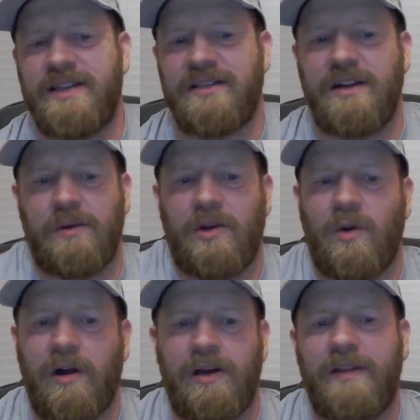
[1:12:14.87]
That's not really
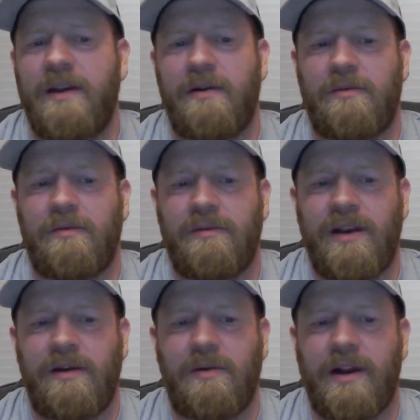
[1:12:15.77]
quality. They
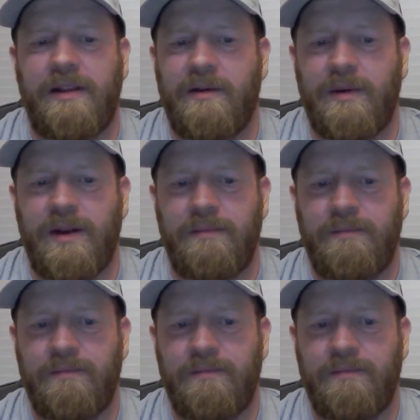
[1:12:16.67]
didn't write it that way.